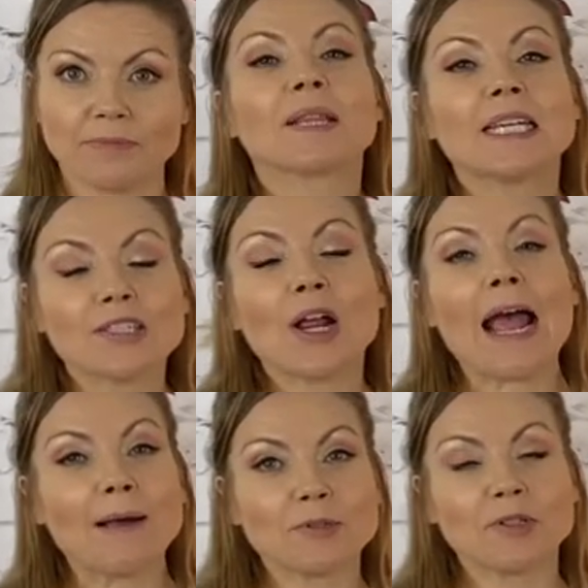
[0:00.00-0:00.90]
But these are
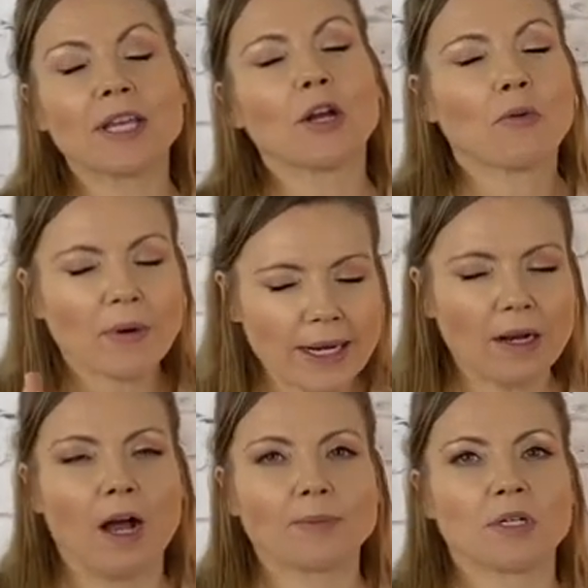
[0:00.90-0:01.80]
absolutely a great
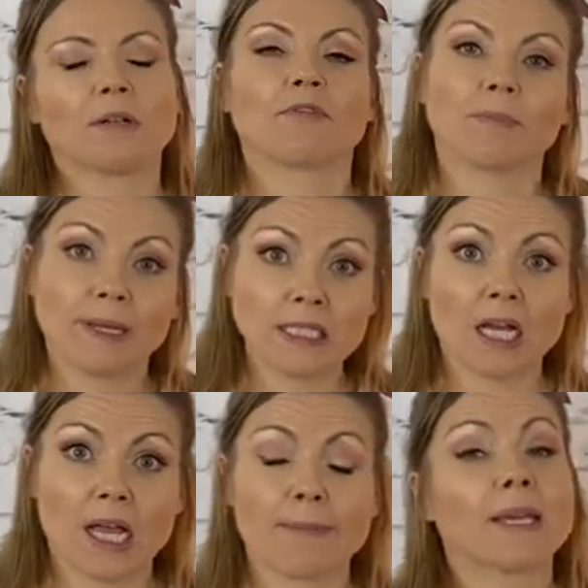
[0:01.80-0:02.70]
option for
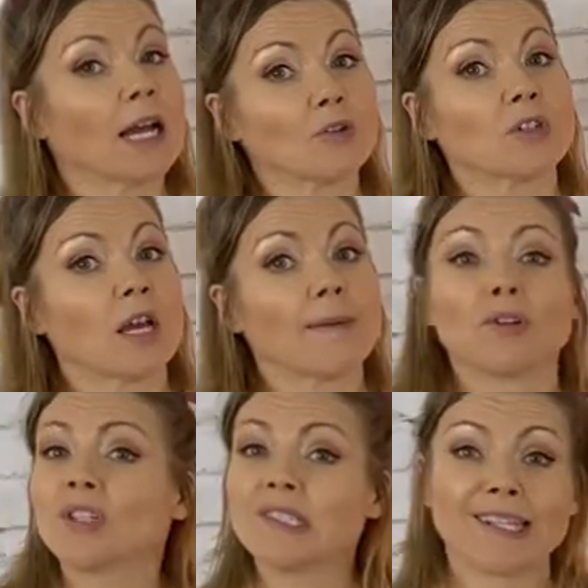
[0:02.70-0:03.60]
bedtime, couch time,
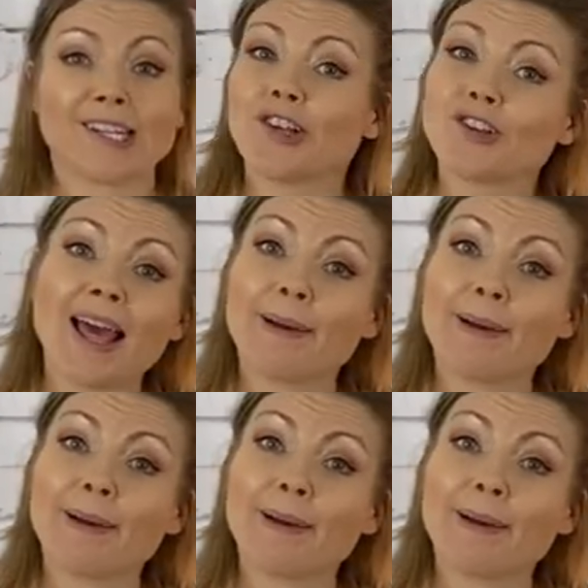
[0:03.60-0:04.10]
or just sitting on your